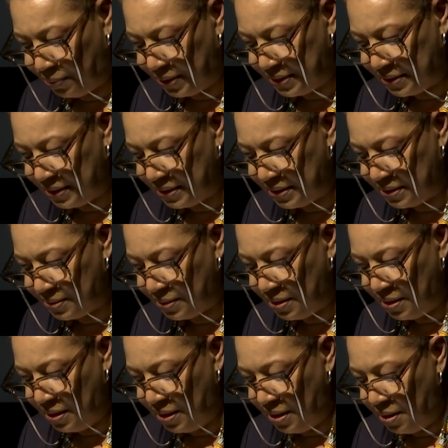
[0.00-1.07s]
which is
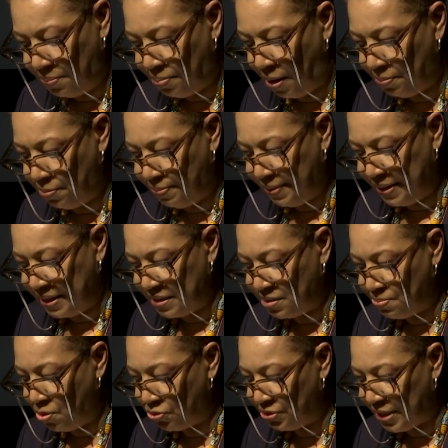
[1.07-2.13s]
probably his
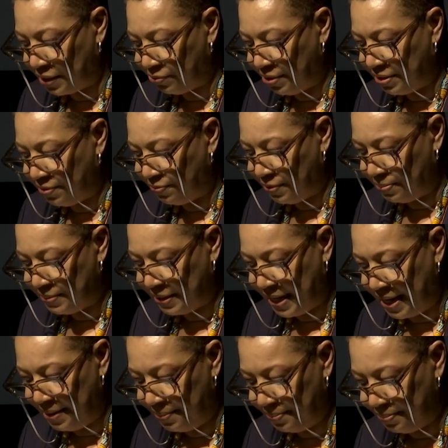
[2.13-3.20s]
most decorated film to
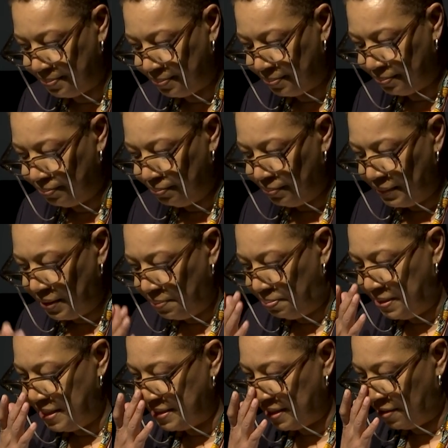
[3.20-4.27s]
date,
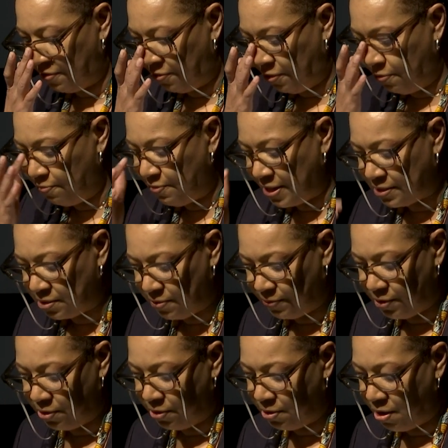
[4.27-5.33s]
pleasing film
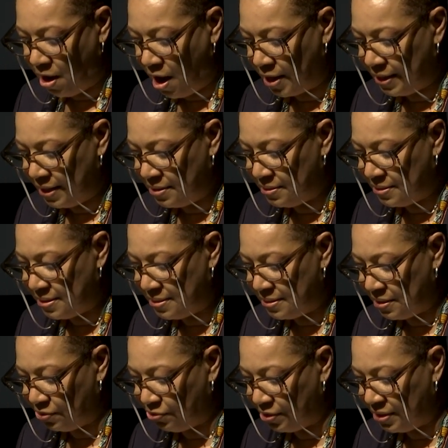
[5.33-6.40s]
festival
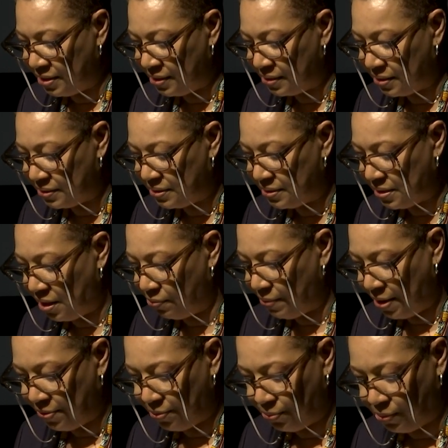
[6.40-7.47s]
audiences and critics
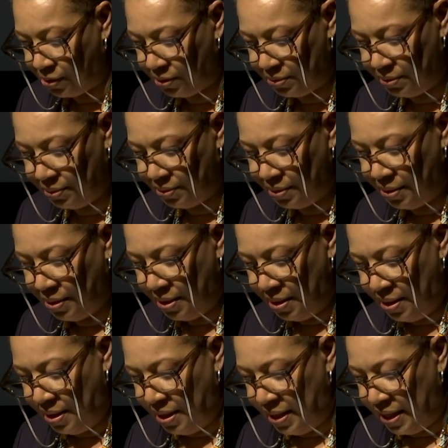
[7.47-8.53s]
around the world.
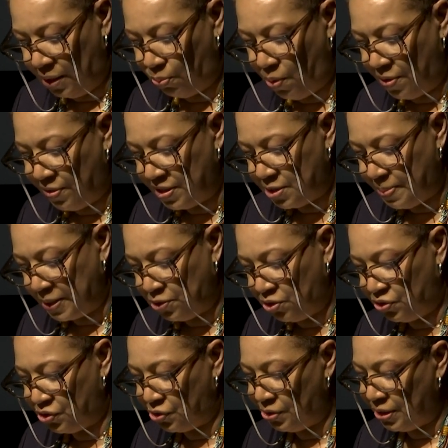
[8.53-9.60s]
It won the
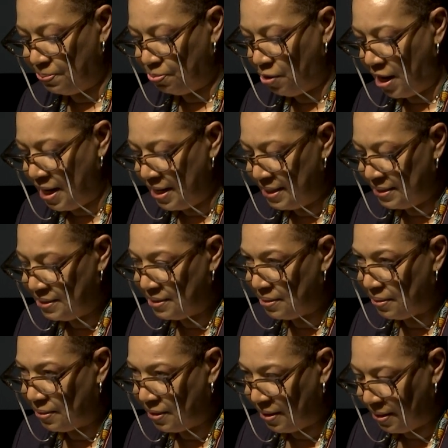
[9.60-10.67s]
Special Jury Prize
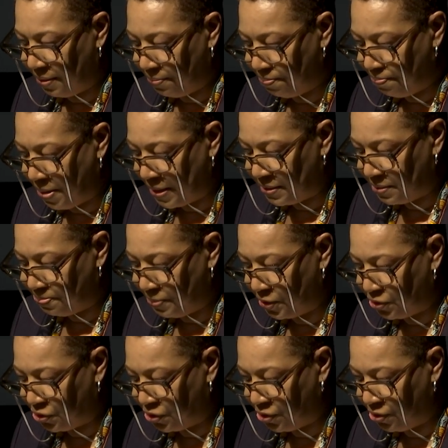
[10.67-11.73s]
and Best
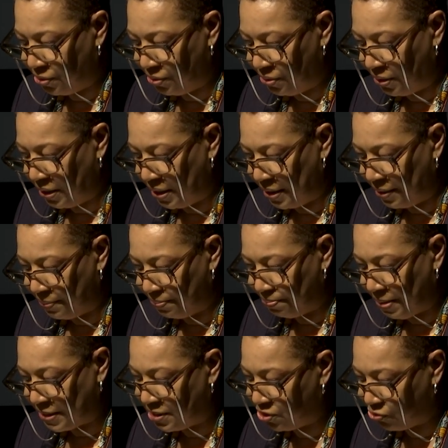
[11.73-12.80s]
Picture, um,
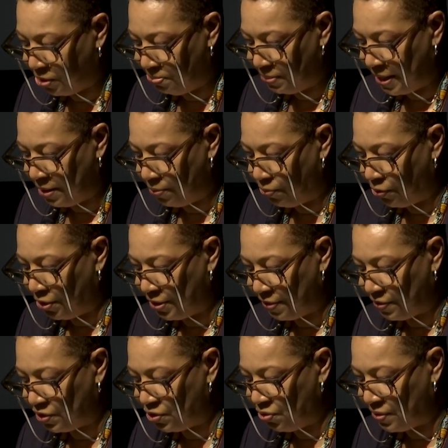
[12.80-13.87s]
Best Screenplay Award
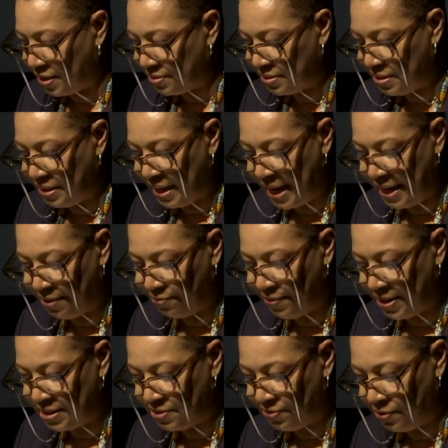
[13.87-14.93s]
at the two thousand eight
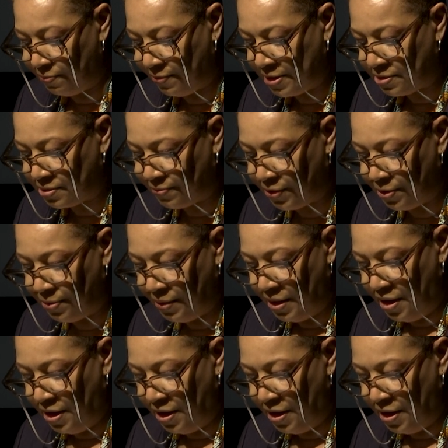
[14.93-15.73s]
Venice Film Festival,